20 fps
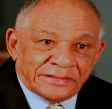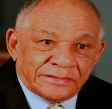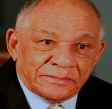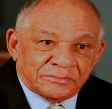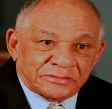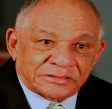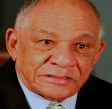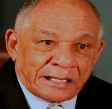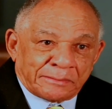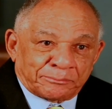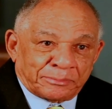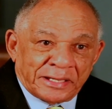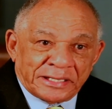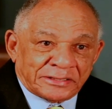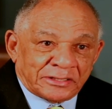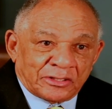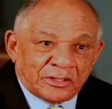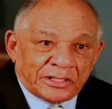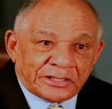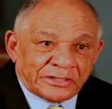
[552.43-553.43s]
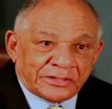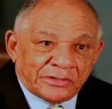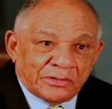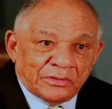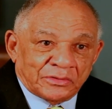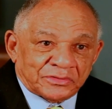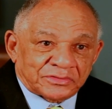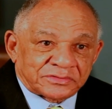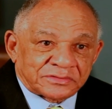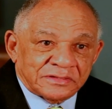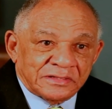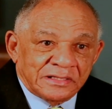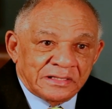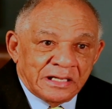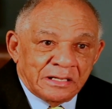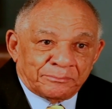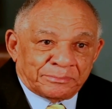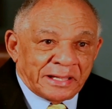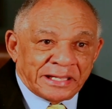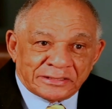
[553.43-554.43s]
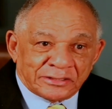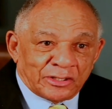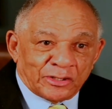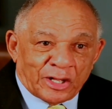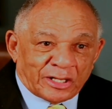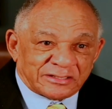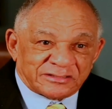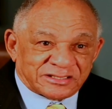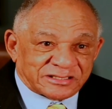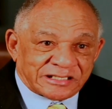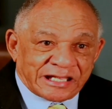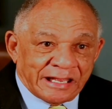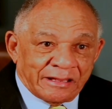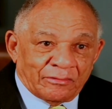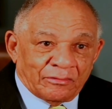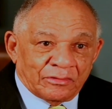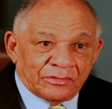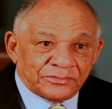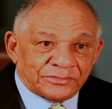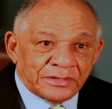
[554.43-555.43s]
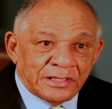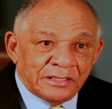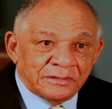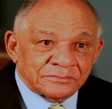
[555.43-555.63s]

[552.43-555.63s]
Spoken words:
It was like playing a lot of notes, playing a lot of scales,